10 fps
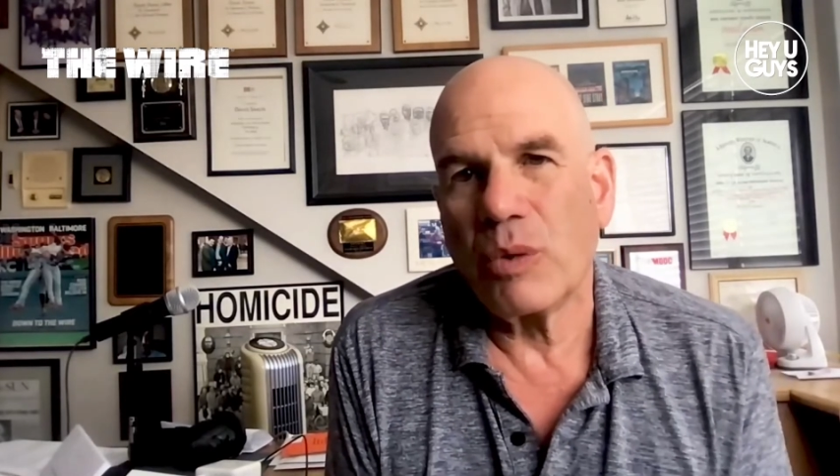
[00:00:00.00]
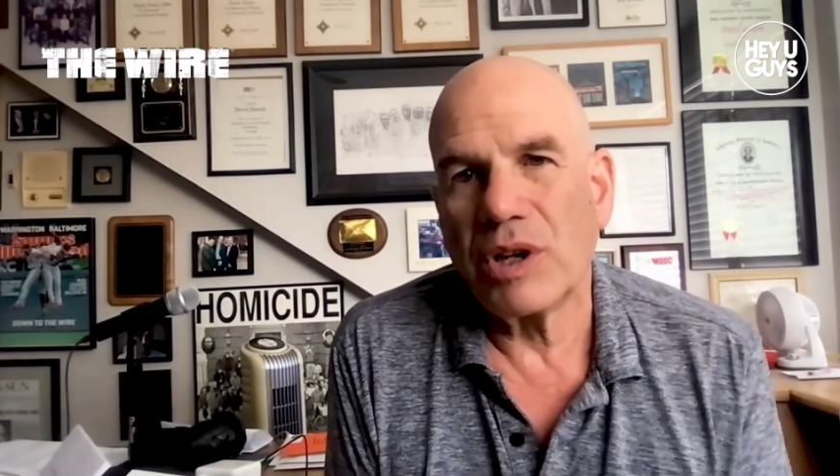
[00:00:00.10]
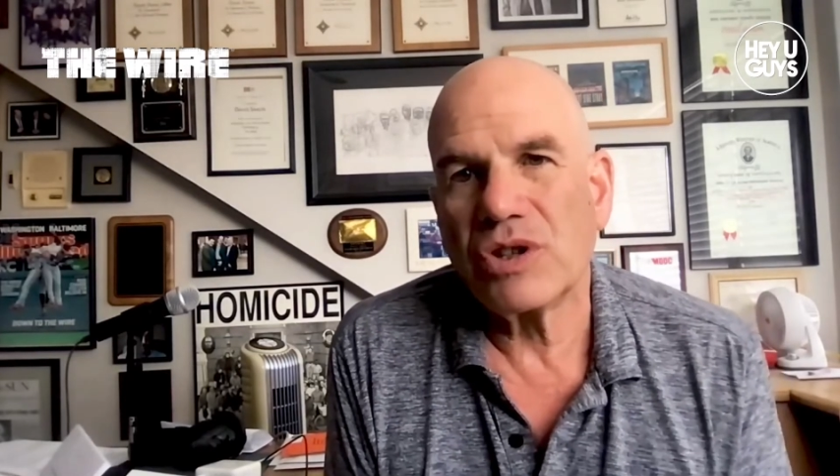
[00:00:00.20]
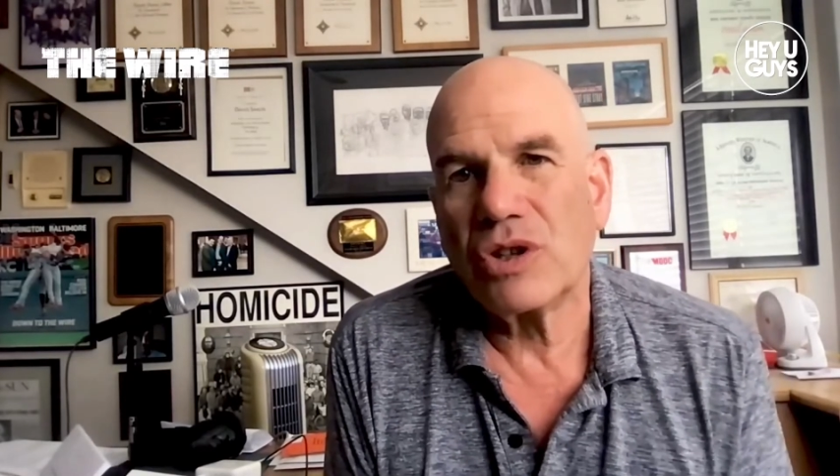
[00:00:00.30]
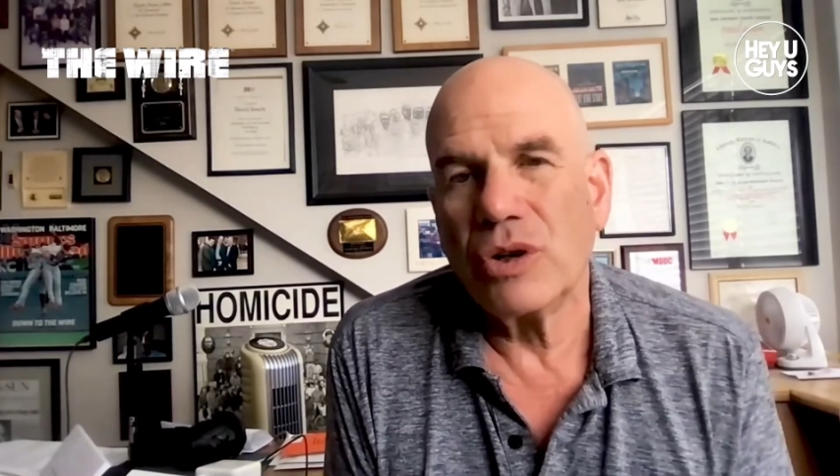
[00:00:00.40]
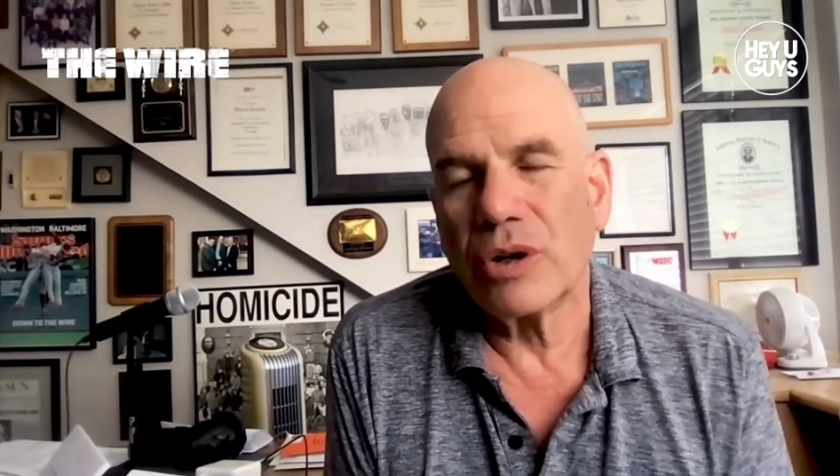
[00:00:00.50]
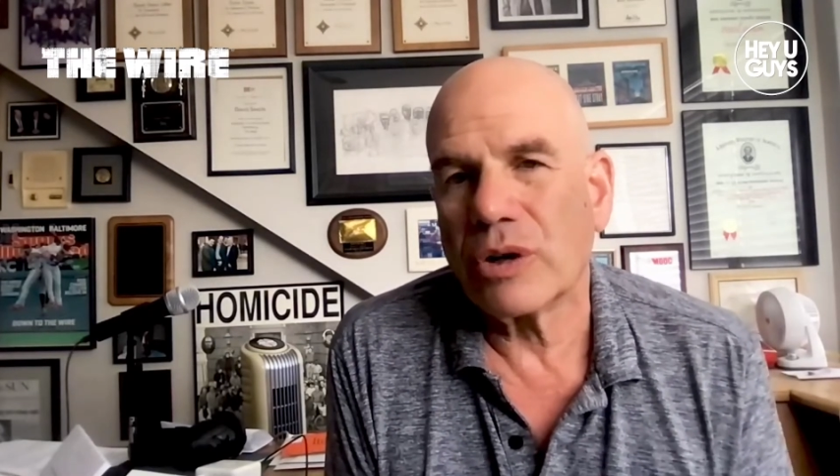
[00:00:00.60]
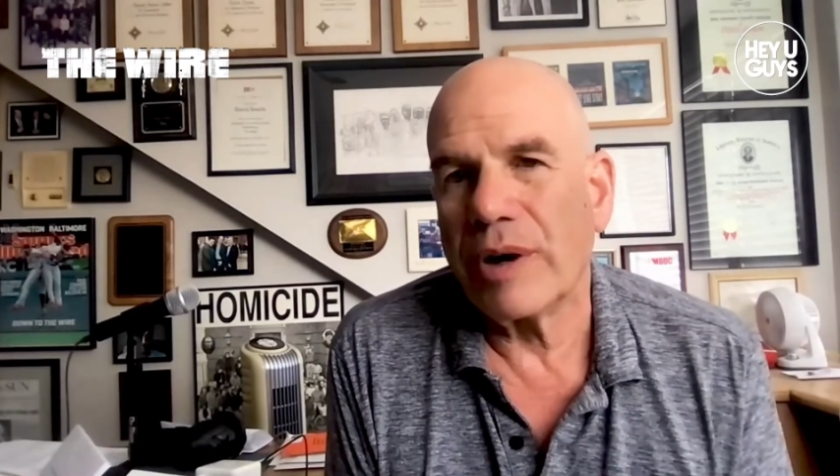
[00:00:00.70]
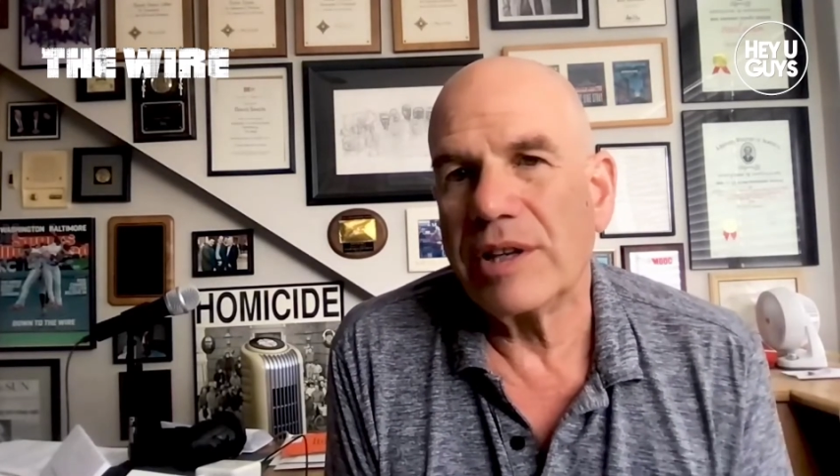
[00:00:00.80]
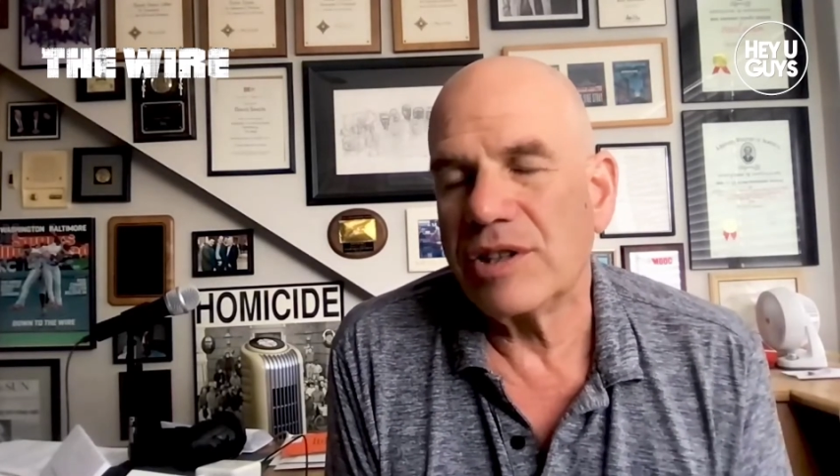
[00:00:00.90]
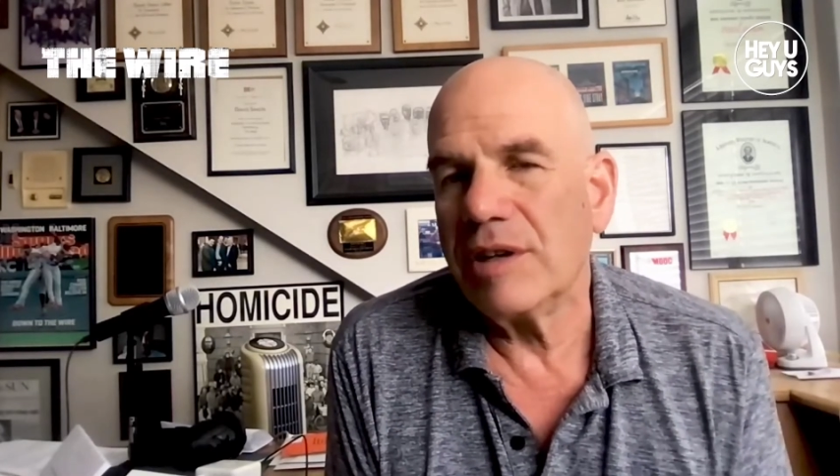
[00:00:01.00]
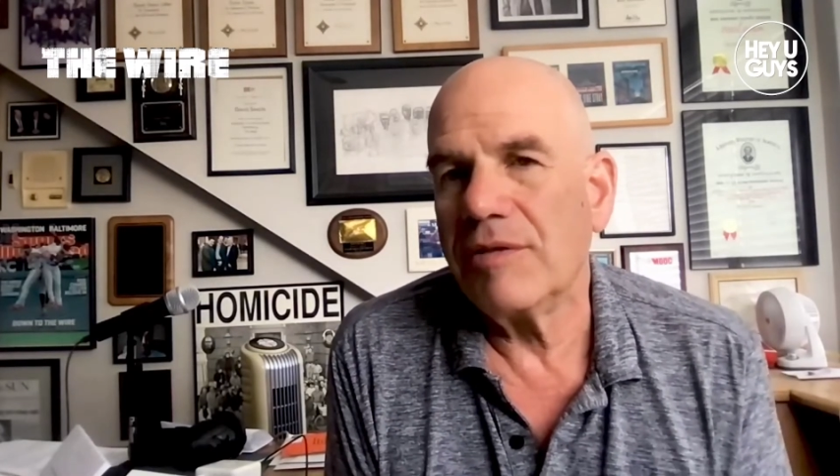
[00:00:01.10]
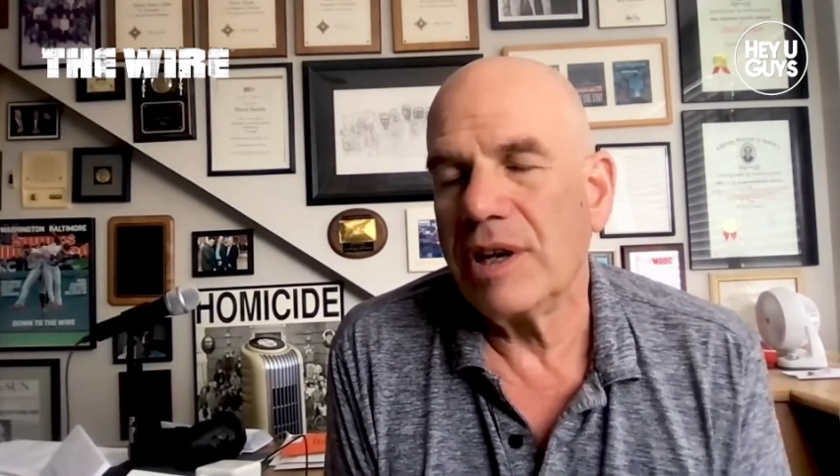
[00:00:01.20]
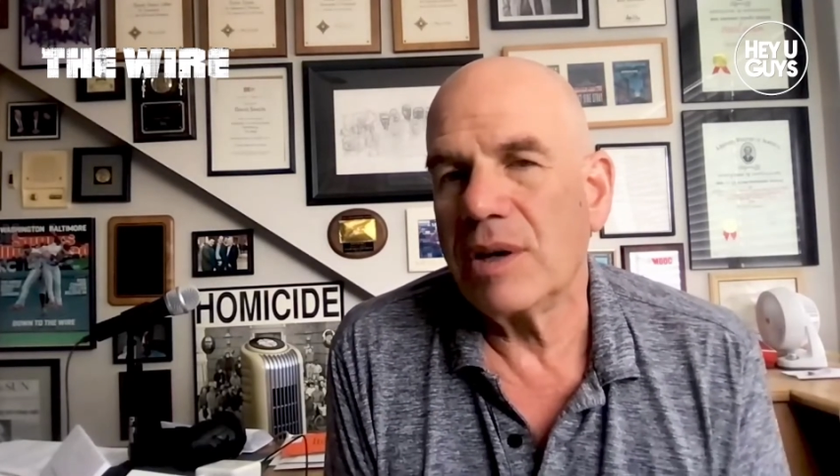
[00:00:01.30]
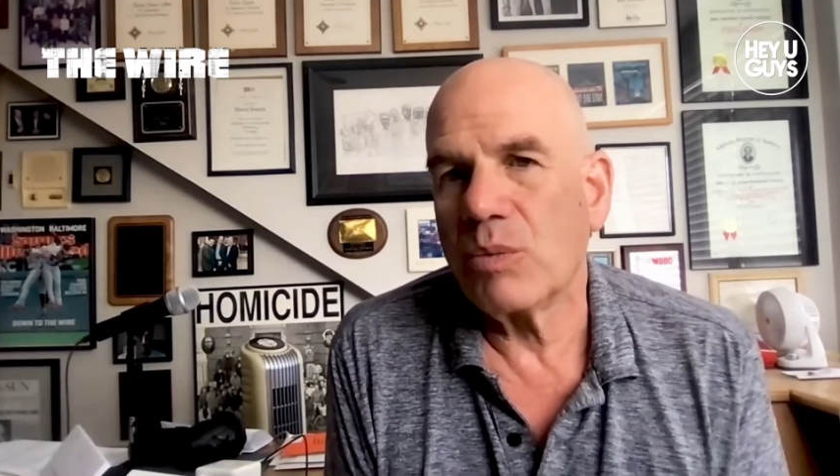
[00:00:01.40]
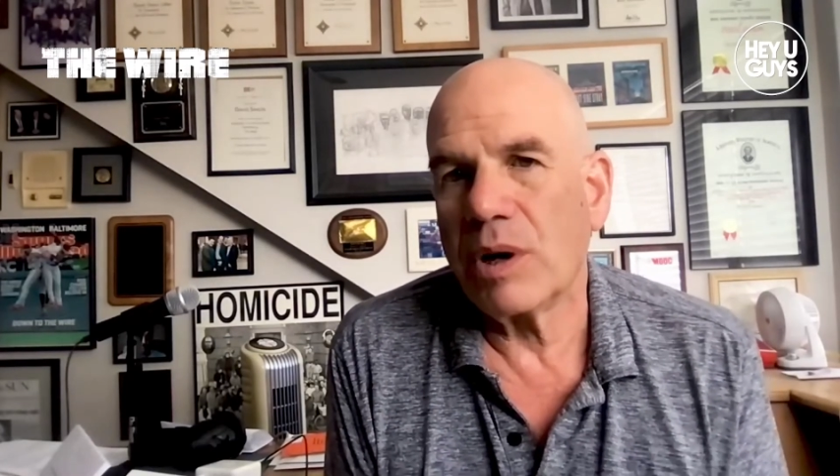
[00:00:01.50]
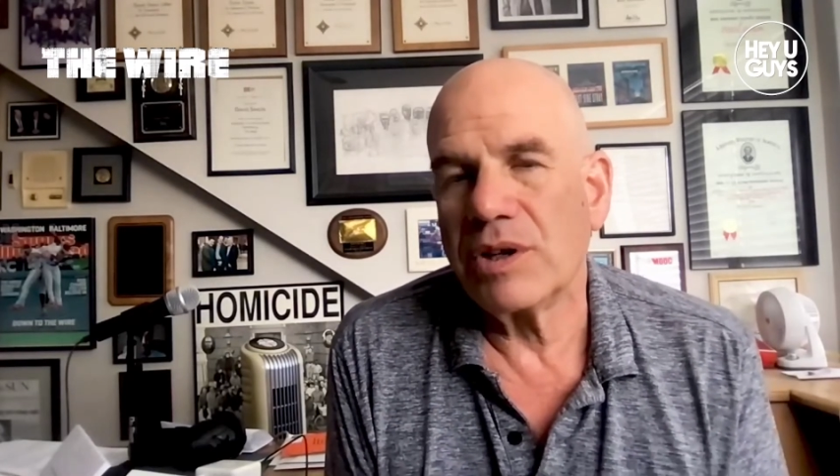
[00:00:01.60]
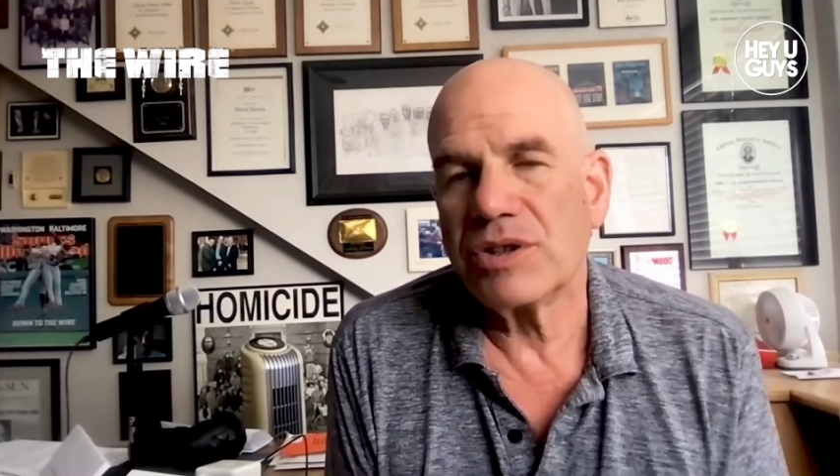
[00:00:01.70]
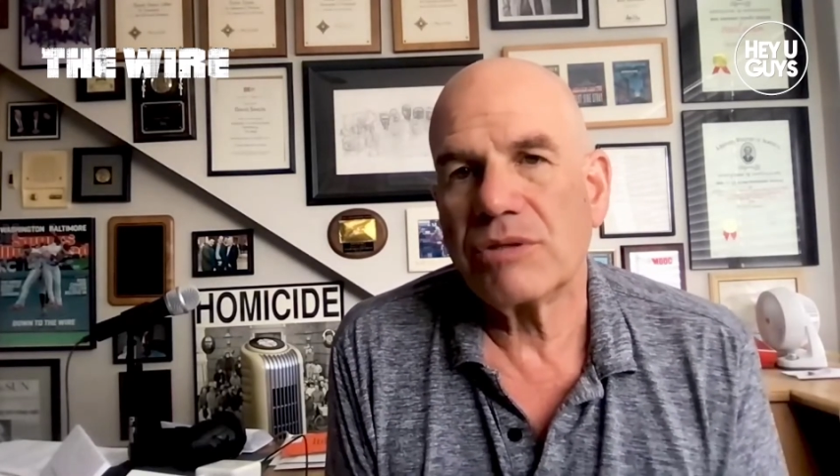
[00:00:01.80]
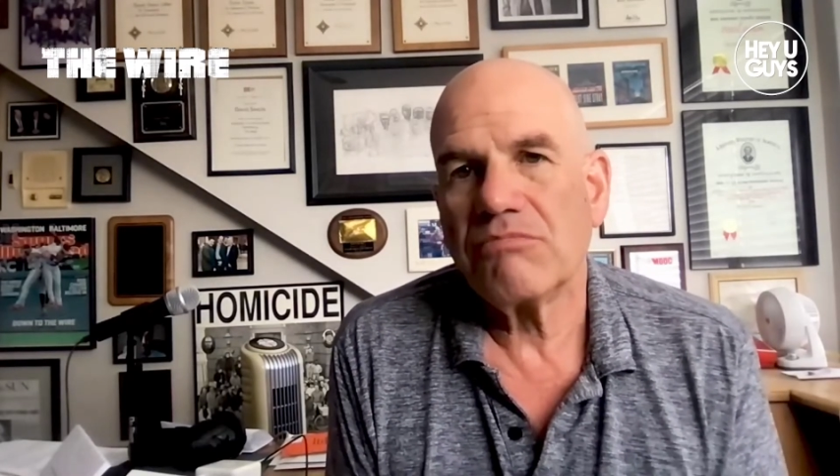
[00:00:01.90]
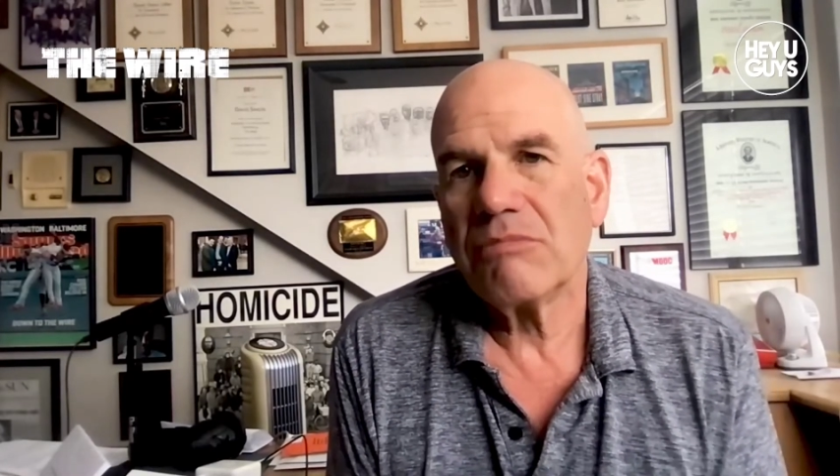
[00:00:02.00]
what is good or great T V and what is